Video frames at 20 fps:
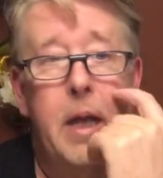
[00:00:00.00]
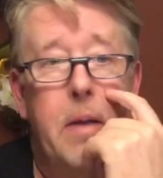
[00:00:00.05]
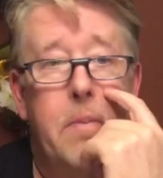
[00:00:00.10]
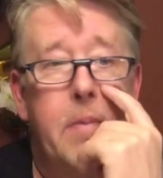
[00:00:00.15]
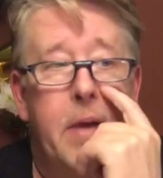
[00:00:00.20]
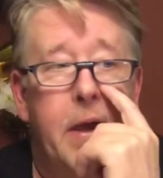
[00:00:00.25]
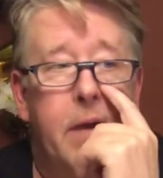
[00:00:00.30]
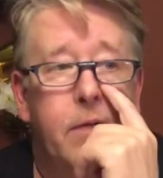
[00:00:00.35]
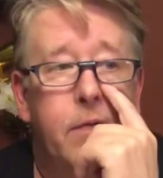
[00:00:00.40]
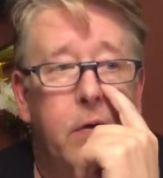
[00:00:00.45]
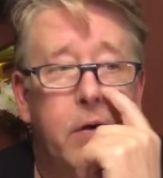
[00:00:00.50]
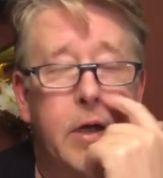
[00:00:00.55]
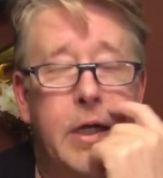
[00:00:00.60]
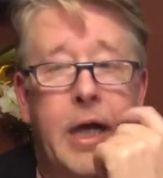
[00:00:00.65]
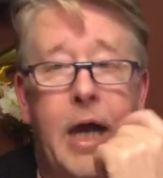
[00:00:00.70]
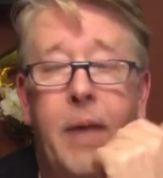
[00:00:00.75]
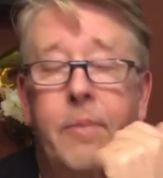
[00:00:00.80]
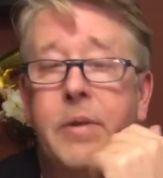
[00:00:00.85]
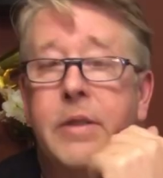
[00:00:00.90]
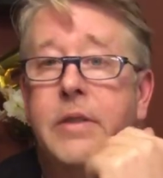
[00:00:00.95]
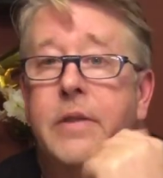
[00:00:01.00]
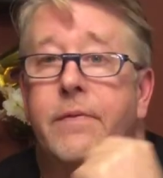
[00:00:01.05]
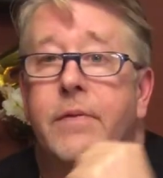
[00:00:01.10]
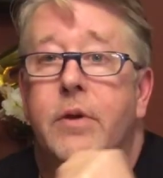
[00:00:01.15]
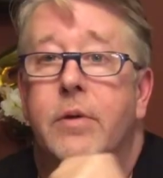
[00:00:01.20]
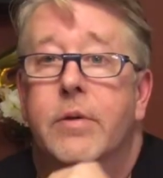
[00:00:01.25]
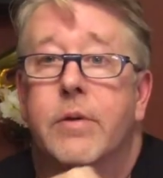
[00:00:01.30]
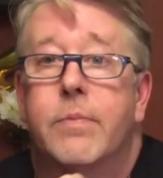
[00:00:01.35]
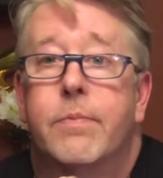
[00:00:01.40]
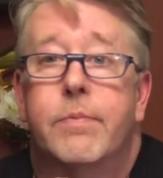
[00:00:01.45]
Make 4 copies of
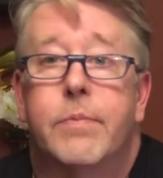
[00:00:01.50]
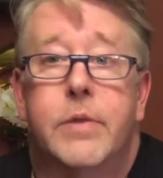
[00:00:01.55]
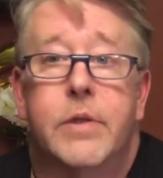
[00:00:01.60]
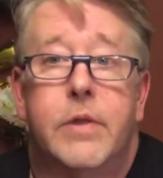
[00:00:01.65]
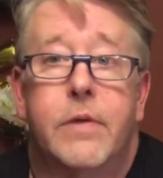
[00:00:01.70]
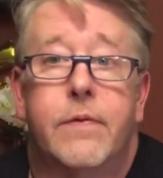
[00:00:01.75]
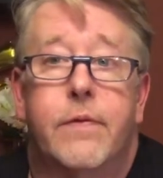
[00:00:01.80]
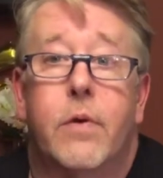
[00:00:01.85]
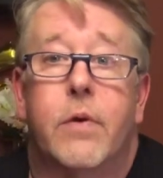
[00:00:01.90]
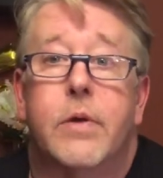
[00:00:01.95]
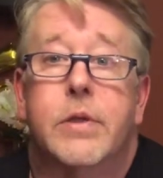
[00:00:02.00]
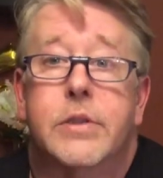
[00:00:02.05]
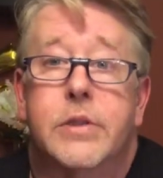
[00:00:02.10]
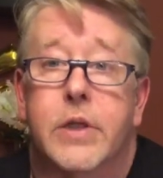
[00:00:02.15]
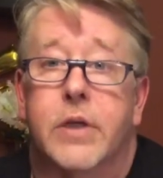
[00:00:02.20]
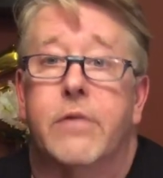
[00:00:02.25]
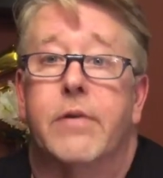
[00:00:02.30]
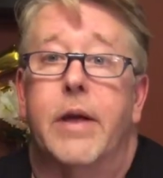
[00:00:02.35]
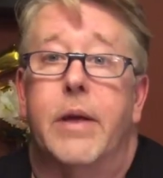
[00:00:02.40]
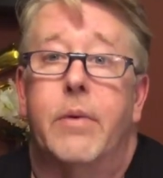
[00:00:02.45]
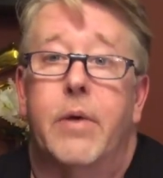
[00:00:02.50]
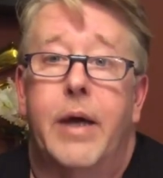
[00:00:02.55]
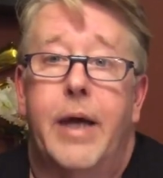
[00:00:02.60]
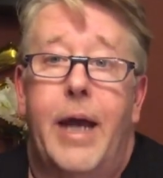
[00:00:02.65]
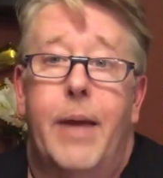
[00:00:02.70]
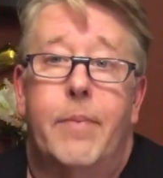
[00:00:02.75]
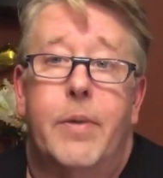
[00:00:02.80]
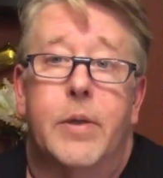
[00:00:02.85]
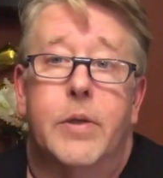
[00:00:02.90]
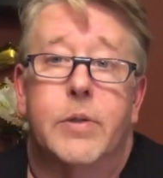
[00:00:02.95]
your divorce decree. What
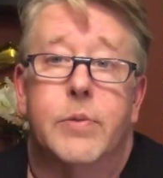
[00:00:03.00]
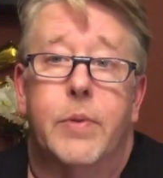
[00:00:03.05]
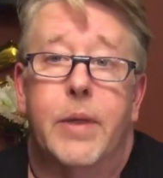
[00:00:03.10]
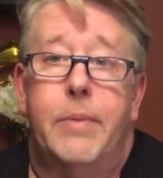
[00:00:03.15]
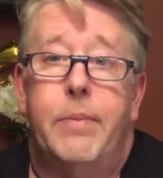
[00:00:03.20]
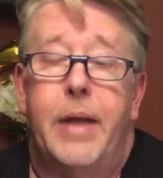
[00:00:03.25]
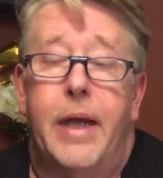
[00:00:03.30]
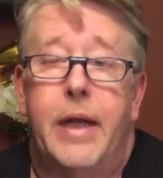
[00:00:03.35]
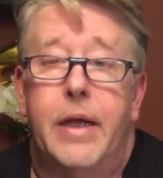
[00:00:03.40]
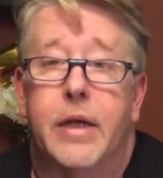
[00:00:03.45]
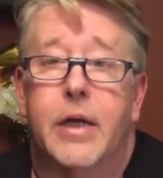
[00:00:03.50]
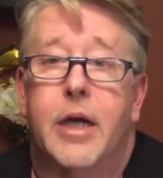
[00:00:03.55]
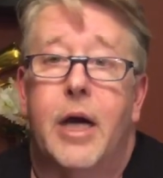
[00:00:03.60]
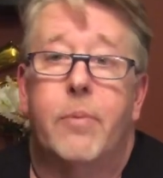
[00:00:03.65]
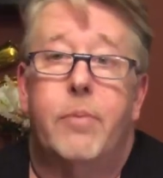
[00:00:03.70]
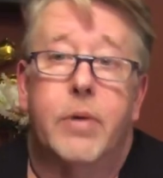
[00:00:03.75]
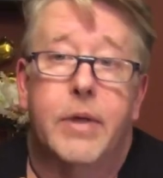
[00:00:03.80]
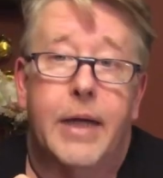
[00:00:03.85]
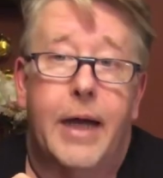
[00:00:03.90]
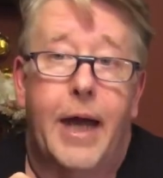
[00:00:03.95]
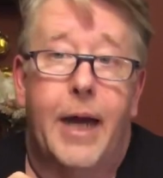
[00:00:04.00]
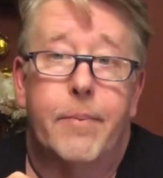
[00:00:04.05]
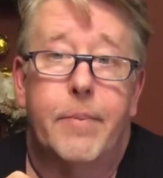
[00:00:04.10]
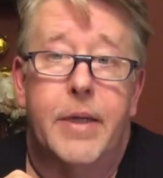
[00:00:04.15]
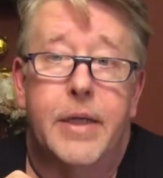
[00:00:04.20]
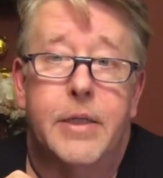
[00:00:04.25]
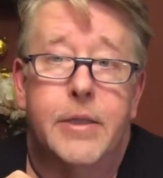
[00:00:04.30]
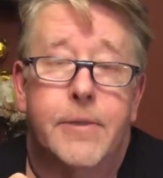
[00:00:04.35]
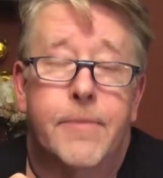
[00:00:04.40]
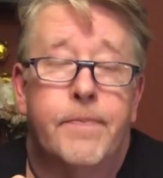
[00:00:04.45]
happened is we made a couple
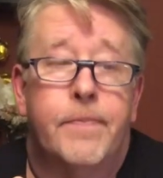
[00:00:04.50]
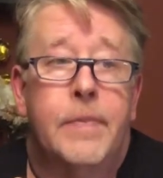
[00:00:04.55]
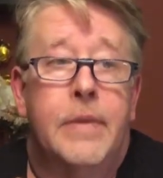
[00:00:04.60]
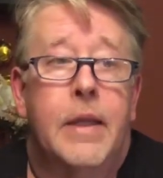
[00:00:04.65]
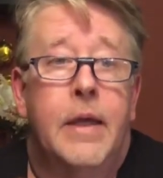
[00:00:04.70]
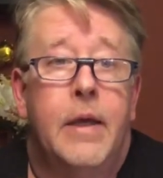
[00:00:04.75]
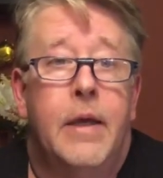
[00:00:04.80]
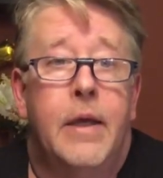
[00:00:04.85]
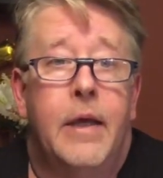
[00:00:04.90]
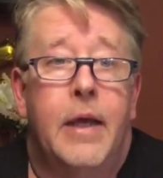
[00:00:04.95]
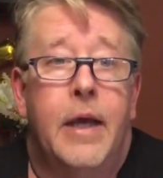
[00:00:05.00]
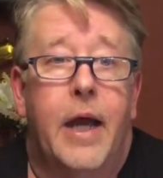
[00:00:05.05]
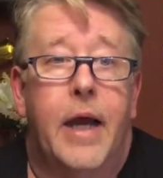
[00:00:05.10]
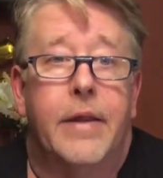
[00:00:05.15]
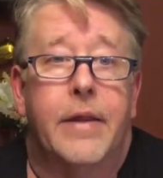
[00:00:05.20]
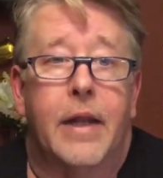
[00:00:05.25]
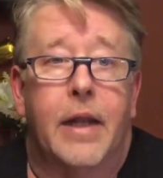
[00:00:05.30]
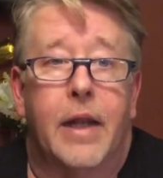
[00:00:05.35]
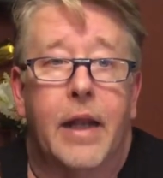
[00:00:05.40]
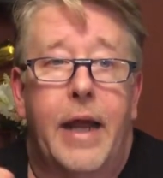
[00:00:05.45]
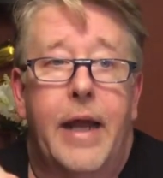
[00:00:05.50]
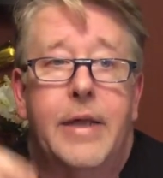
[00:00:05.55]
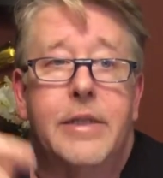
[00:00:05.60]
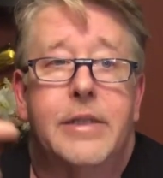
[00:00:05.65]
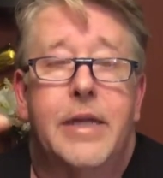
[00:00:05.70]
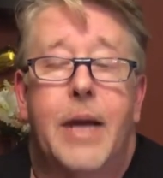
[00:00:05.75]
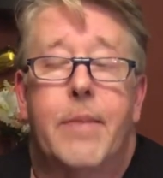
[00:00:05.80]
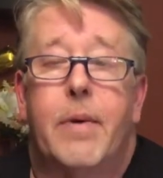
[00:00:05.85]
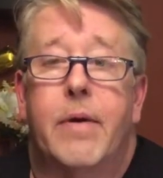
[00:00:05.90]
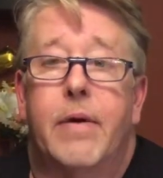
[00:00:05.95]
copies, and then the last
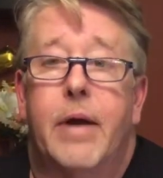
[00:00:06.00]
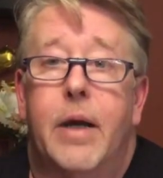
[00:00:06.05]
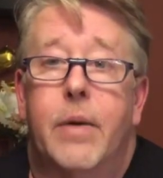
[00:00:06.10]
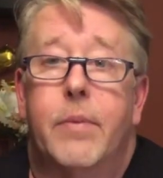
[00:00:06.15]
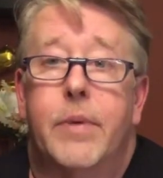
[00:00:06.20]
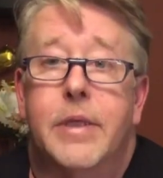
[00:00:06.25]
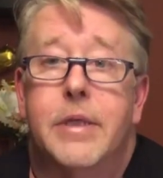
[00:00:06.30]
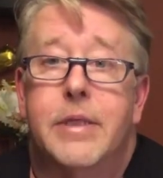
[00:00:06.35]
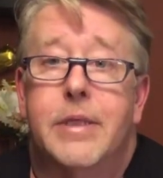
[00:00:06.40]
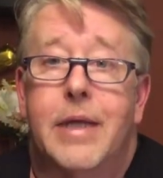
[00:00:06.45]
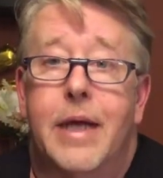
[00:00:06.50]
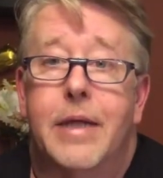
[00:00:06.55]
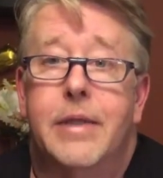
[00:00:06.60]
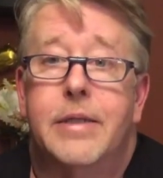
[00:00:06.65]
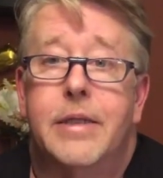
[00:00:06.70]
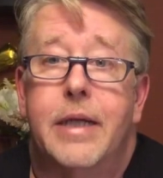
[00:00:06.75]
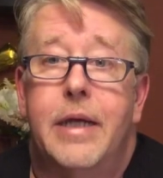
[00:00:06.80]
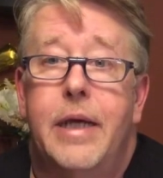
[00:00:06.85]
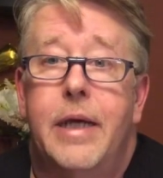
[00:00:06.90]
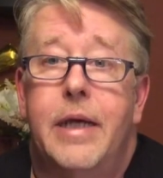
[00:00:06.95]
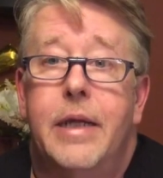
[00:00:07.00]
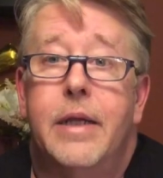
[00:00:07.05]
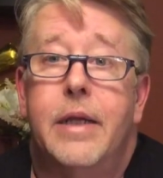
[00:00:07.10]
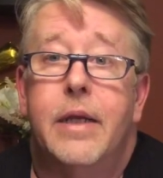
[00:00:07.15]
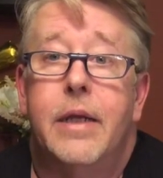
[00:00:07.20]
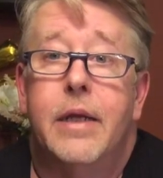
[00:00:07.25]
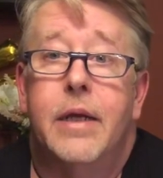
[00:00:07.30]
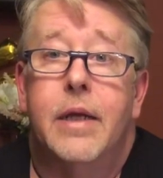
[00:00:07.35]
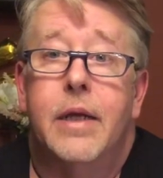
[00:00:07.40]
time around we sent in,